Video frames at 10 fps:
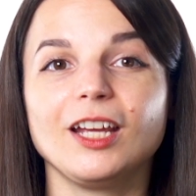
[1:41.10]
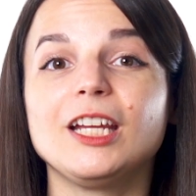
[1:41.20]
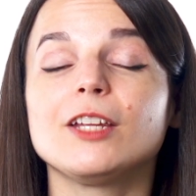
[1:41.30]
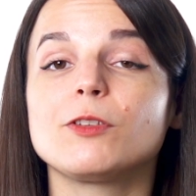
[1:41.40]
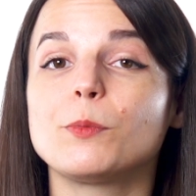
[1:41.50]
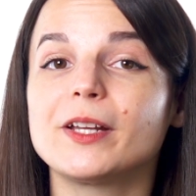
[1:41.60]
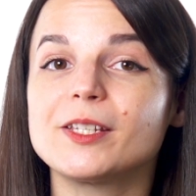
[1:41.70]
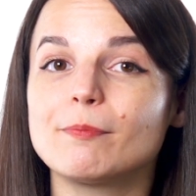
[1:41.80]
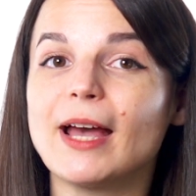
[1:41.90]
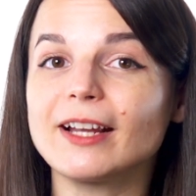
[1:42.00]
If you want to
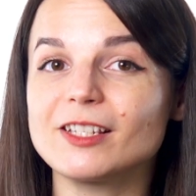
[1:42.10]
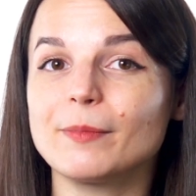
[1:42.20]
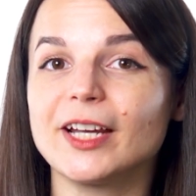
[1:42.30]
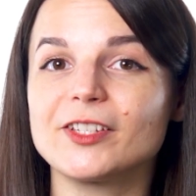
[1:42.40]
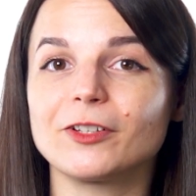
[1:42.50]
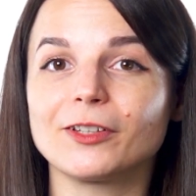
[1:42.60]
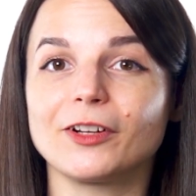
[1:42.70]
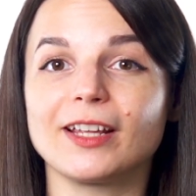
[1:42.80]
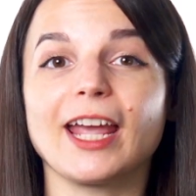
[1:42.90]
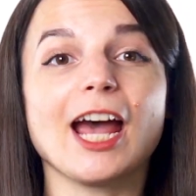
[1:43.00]
maximize your
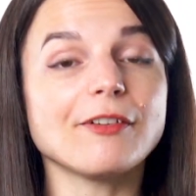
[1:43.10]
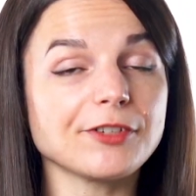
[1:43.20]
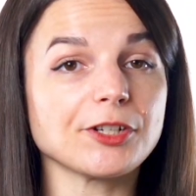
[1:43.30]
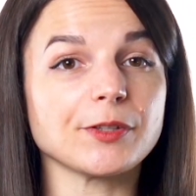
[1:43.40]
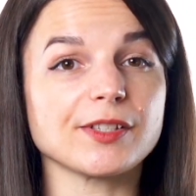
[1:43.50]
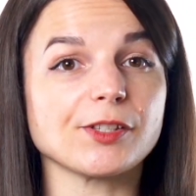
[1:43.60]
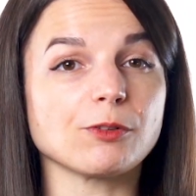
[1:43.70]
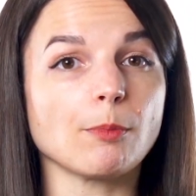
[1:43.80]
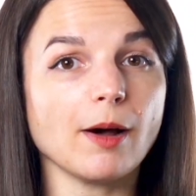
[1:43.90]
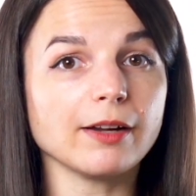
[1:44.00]
learning after you listen to
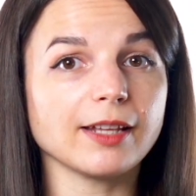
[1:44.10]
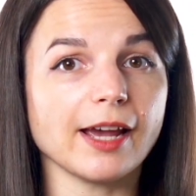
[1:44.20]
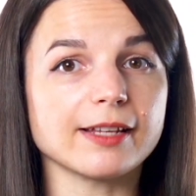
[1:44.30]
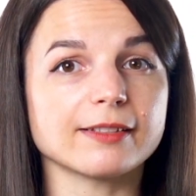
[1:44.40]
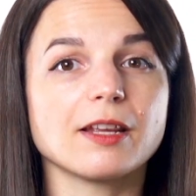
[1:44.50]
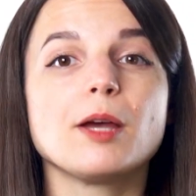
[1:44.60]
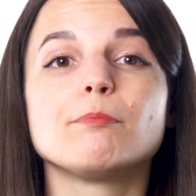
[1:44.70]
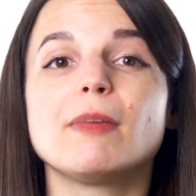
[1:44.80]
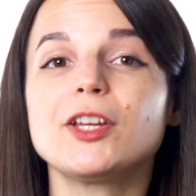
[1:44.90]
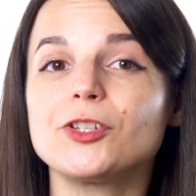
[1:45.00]
a podcast,
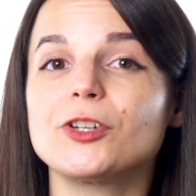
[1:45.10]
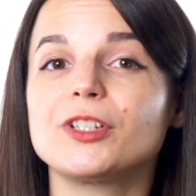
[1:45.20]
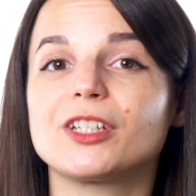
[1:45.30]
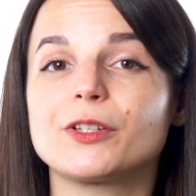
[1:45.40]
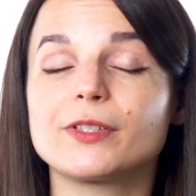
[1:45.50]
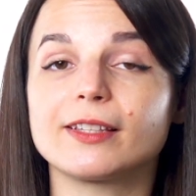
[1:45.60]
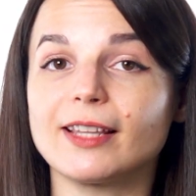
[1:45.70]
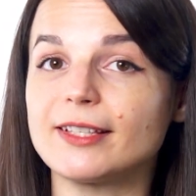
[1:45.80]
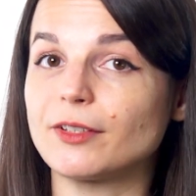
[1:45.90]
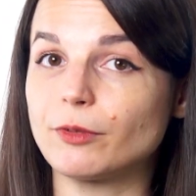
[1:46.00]
make sure to use the
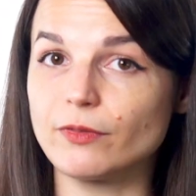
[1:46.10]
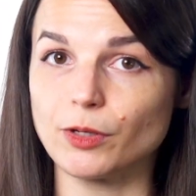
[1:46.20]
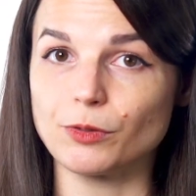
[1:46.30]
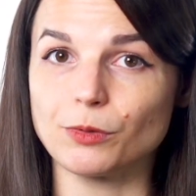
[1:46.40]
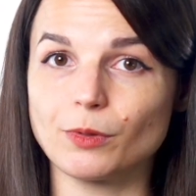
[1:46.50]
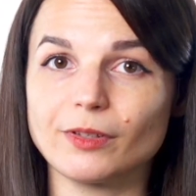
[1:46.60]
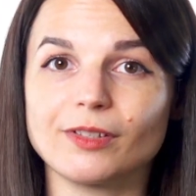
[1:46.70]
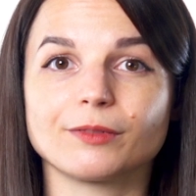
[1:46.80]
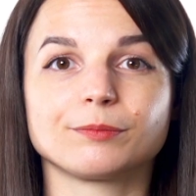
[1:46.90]
lesson review tools.